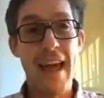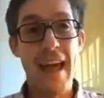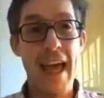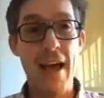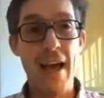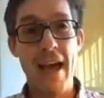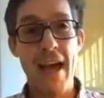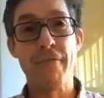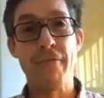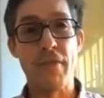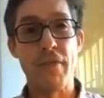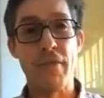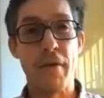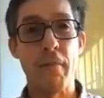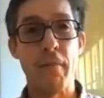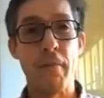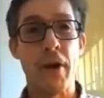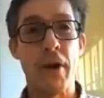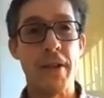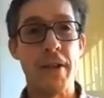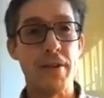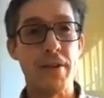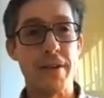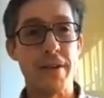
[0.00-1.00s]
ever in my
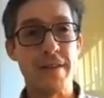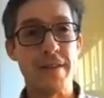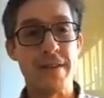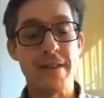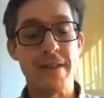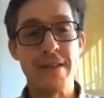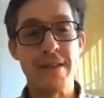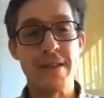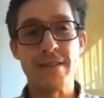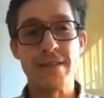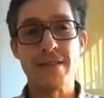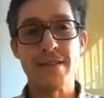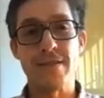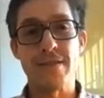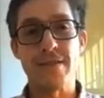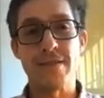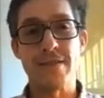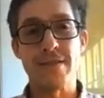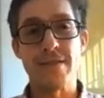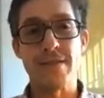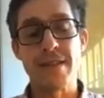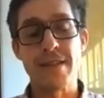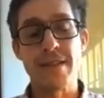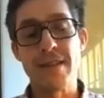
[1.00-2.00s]
yachting
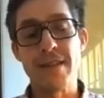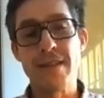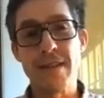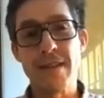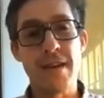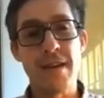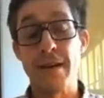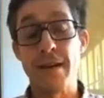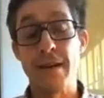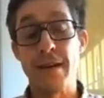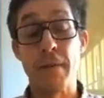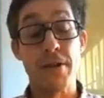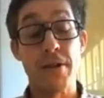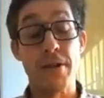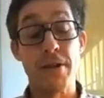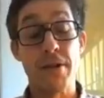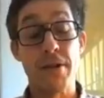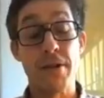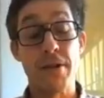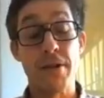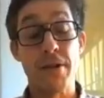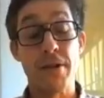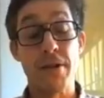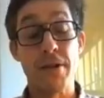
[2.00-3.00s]
industry, my
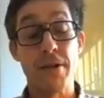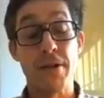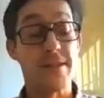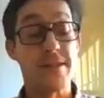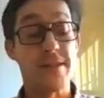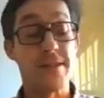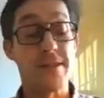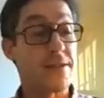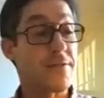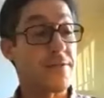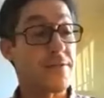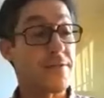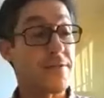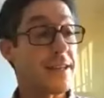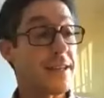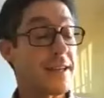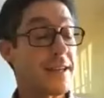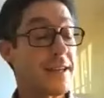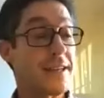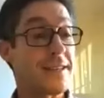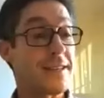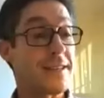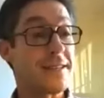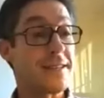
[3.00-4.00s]
yachting career, sorry.
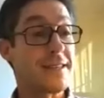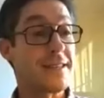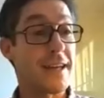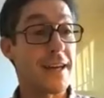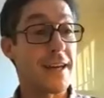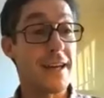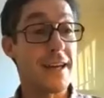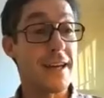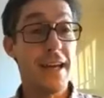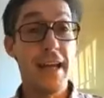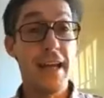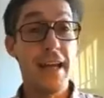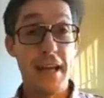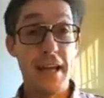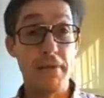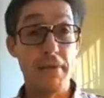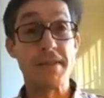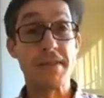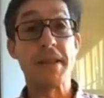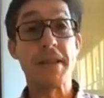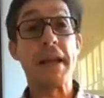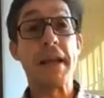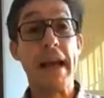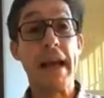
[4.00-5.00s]
And it
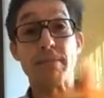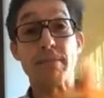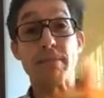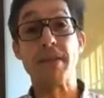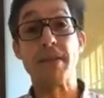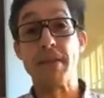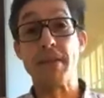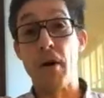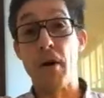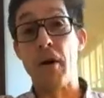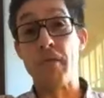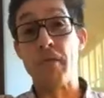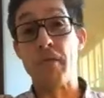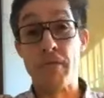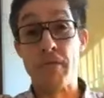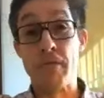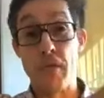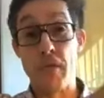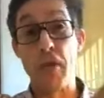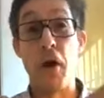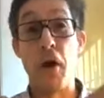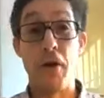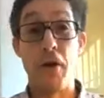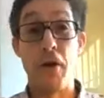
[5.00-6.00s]
was the captain of the
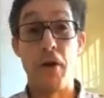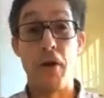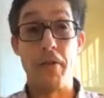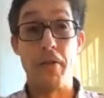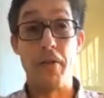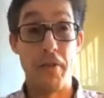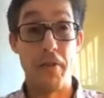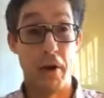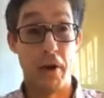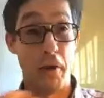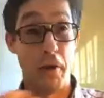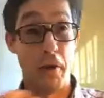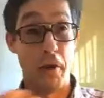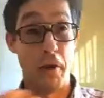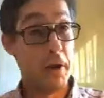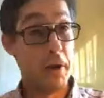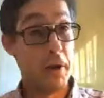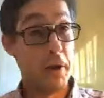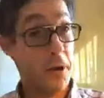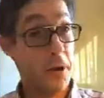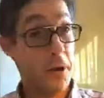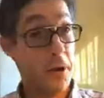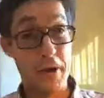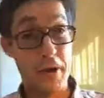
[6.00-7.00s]
yacht that I wanted to
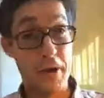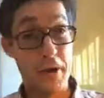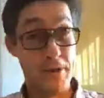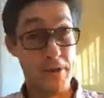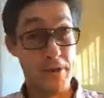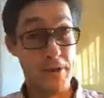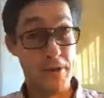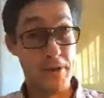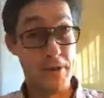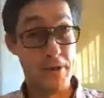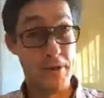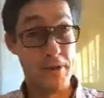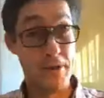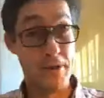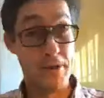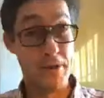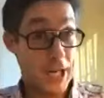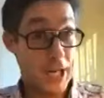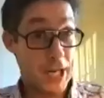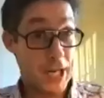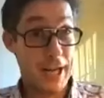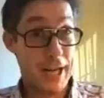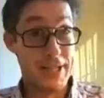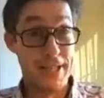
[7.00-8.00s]
work on, which I
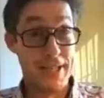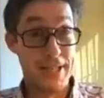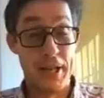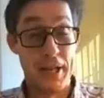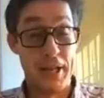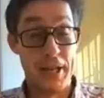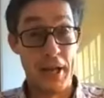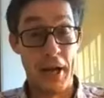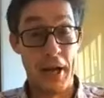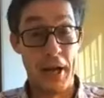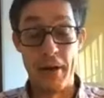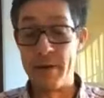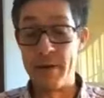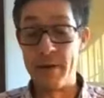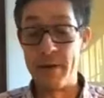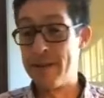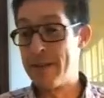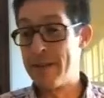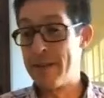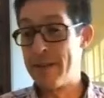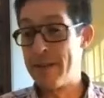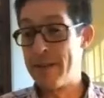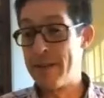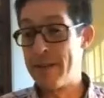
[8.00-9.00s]
didn't know.
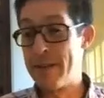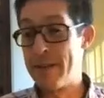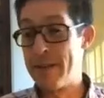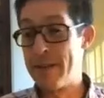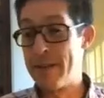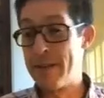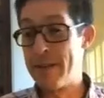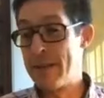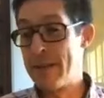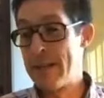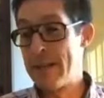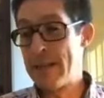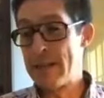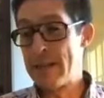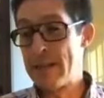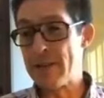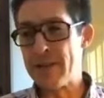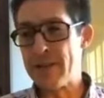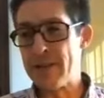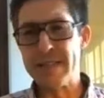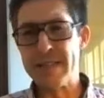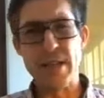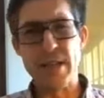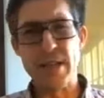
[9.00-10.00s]
So
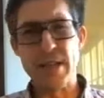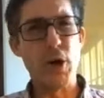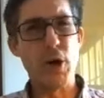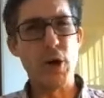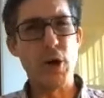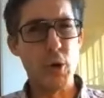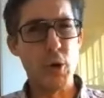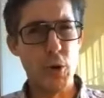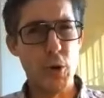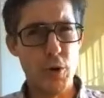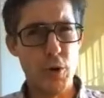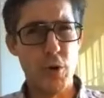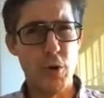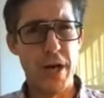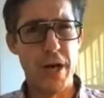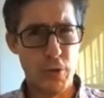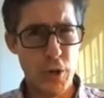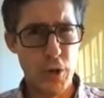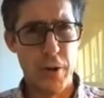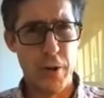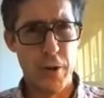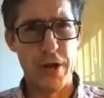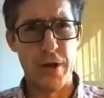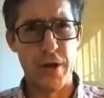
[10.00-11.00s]
he said, "Oh,
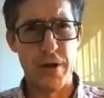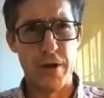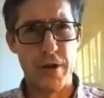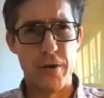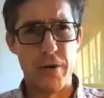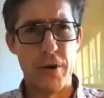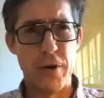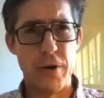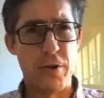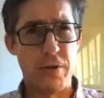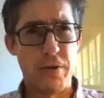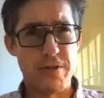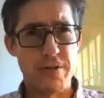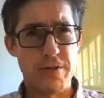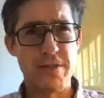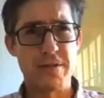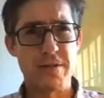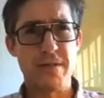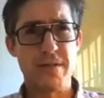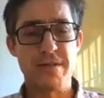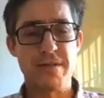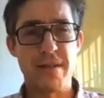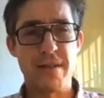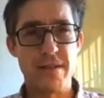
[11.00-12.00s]
you're Nuno, aren't you?
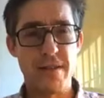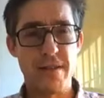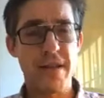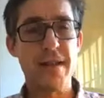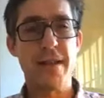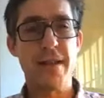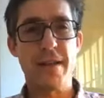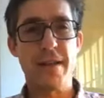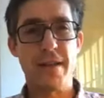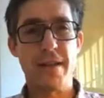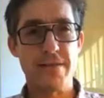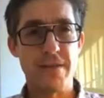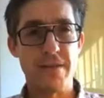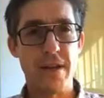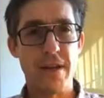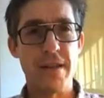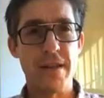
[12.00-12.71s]
Noons?" And I said, "Yeah,